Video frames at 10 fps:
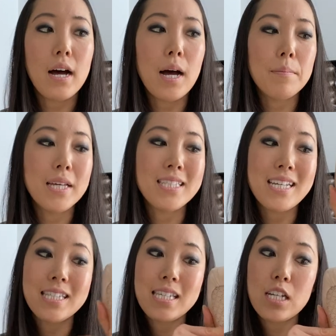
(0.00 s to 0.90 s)
um, it
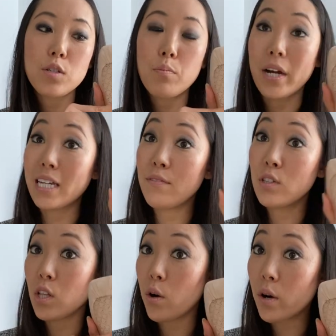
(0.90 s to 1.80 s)
does tend to break
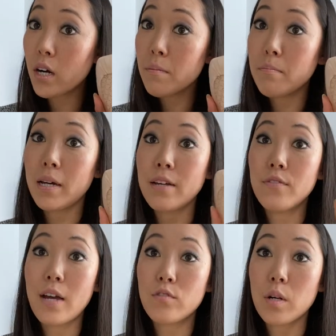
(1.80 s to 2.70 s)
even lower, but
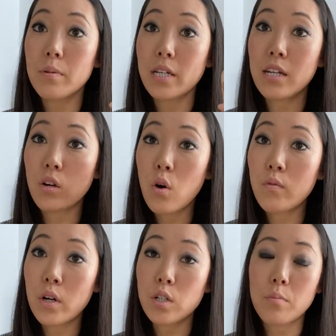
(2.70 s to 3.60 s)
if you have trouble getting
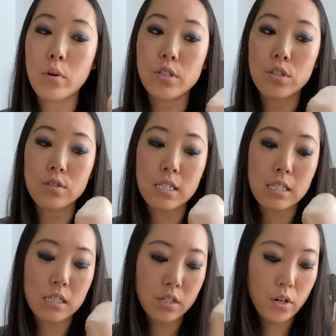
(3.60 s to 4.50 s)
over on your pointe shoes,
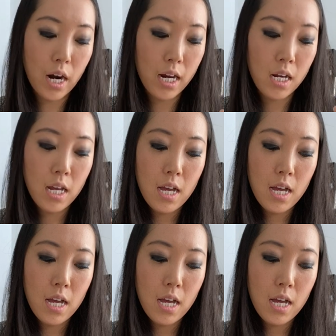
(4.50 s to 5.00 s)
this is great.